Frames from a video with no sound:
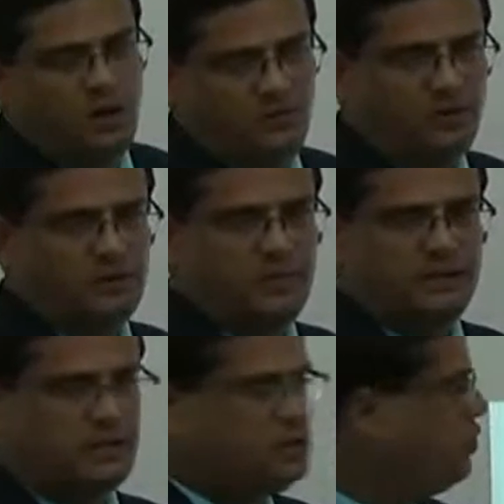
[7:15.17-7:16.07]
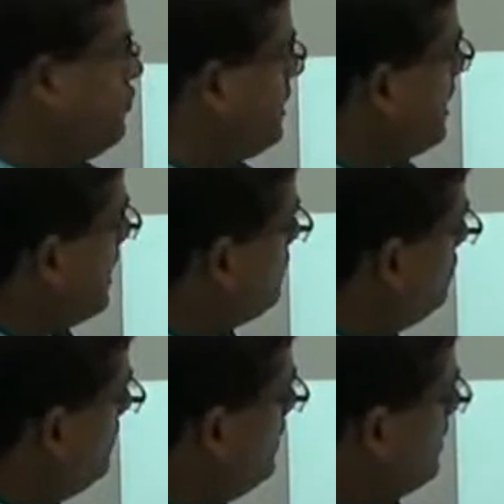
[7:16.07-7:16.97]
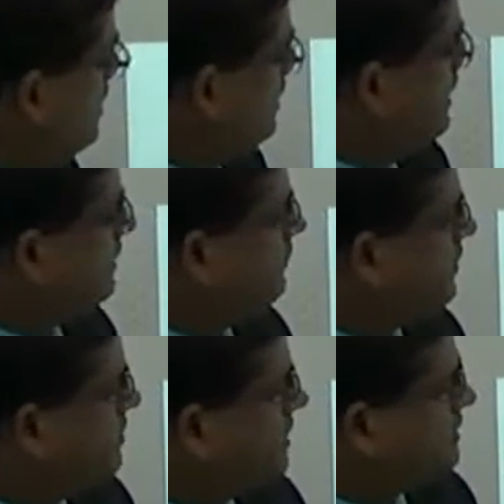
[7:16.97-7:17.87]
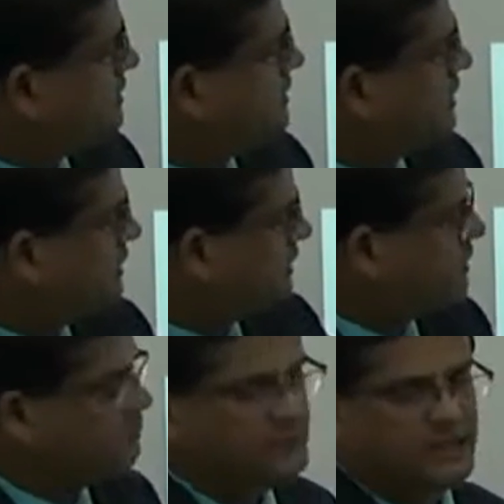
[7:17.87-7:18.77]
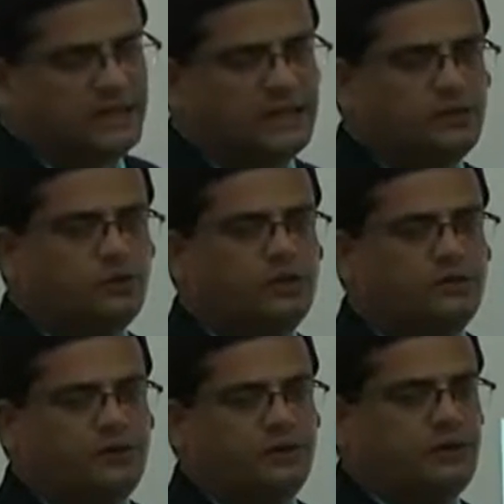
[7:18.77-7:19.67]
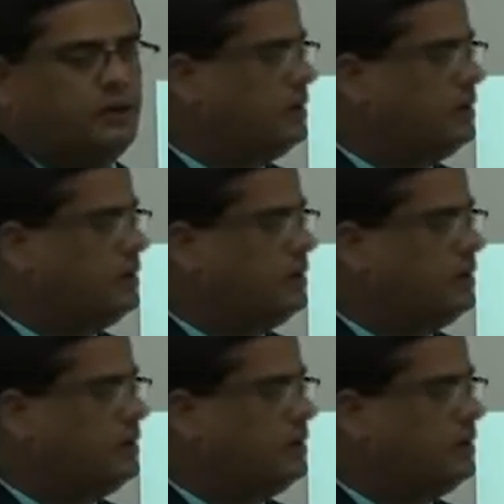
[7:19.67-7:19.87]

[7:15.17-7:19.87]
From the message queue we can actually get different messages and keep it sending it to the different